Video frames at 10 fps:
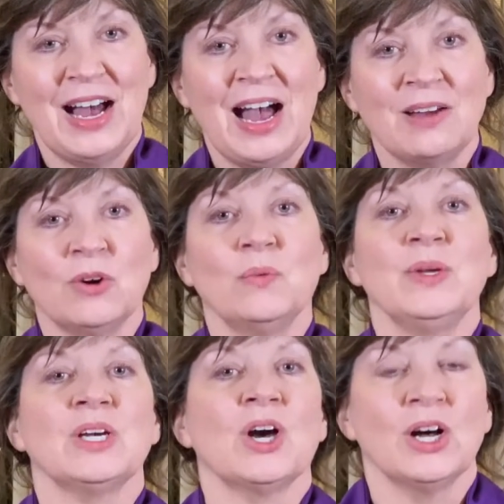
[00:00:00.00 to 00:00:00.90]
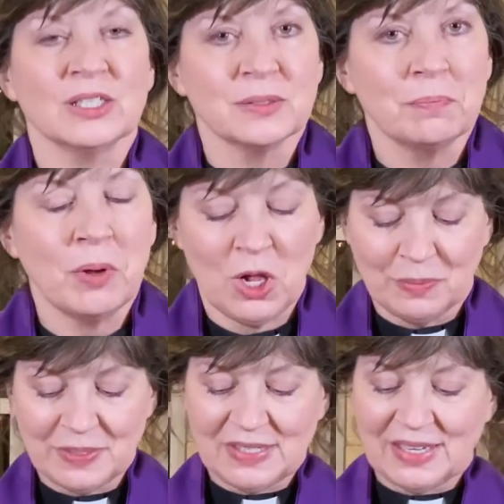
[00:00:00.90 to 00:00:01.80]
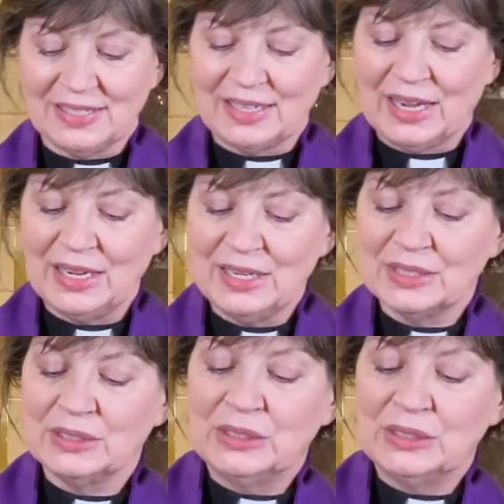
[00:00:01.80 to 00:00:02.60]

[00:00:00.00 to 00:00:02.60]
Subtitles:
on what we called Palm Sunday